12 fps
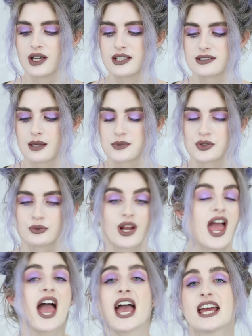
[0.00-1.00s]
anytime soon?
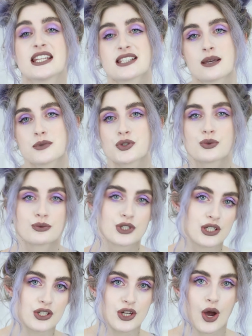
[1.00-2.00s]
Anytime soon,
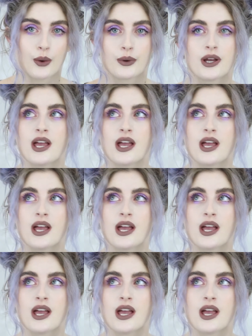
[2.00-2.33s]
no.